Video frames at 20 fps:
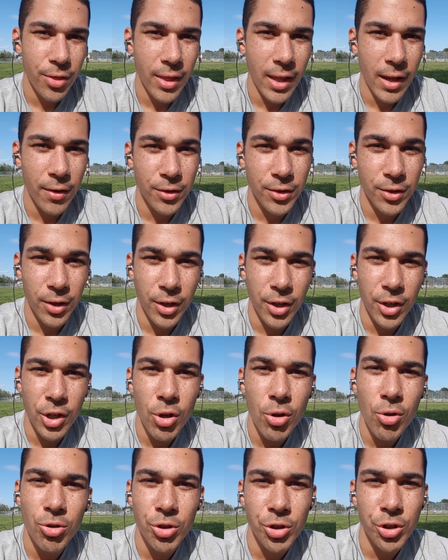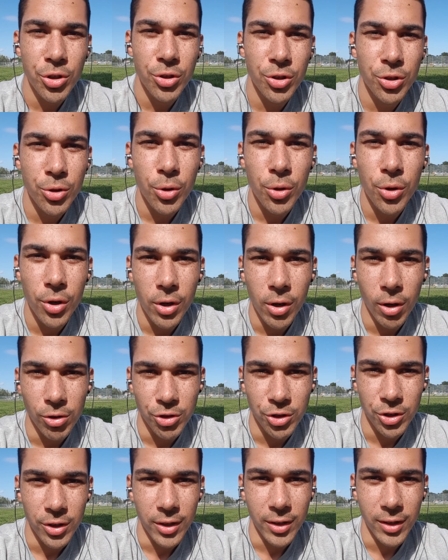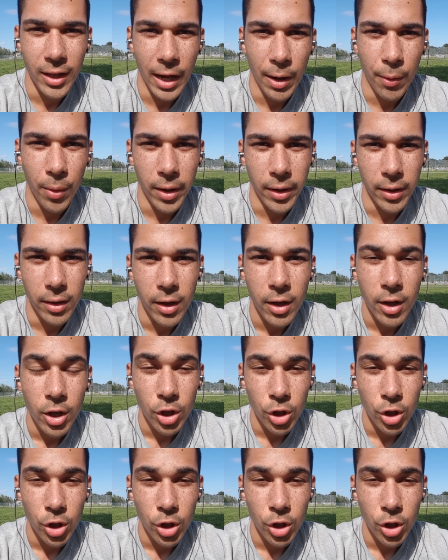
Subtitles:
There's a huge scooter culture in Taiwan.